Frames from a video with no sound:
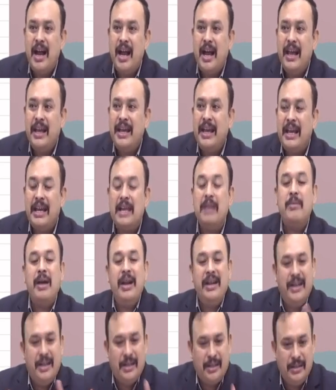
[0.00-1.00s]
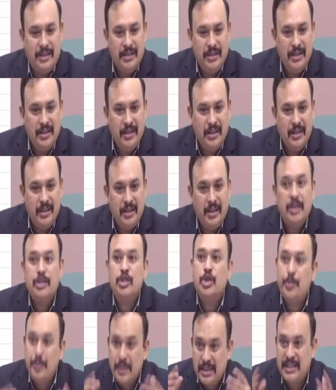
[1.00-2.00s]
a reminder
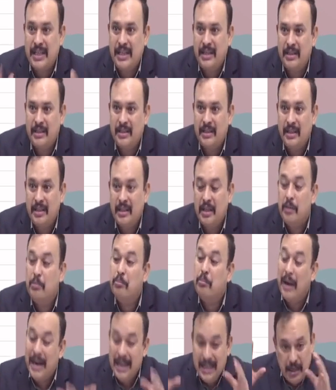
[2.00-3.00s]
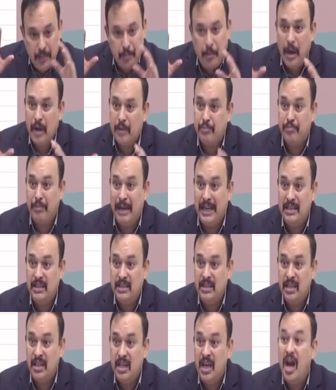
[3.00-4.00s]
should be sent by department,